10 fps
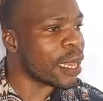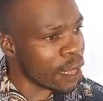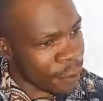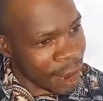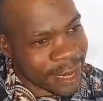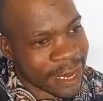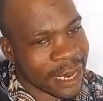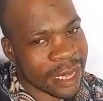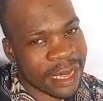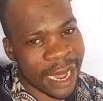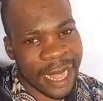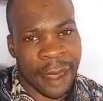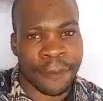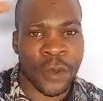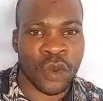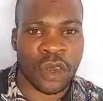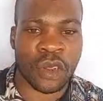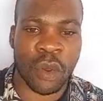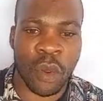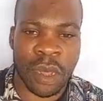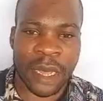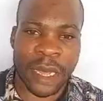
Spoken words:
imagine the thing that I built